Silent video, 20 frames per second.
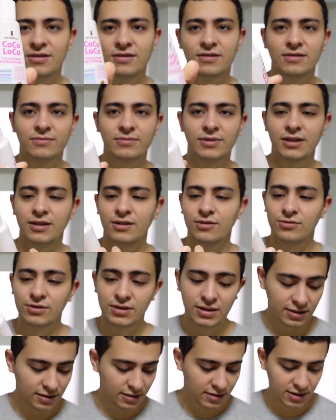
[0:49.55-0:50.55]
I'm gonna use
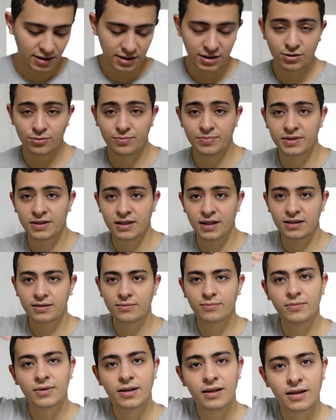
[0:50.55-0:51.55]
it just to
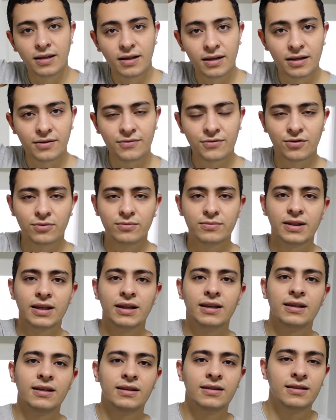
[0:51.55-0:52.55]
protect my hair from the
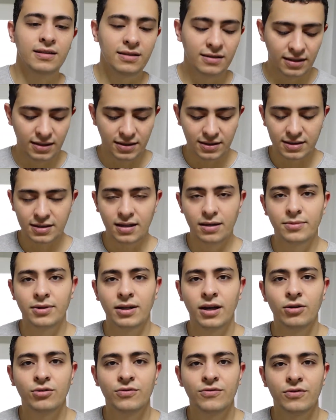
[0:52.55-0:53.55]
heat that's coming
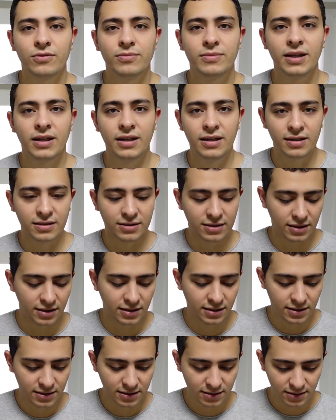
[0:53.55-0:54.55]
out from the hair
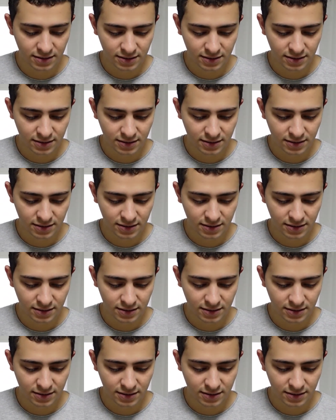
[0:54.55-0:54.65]
dryer.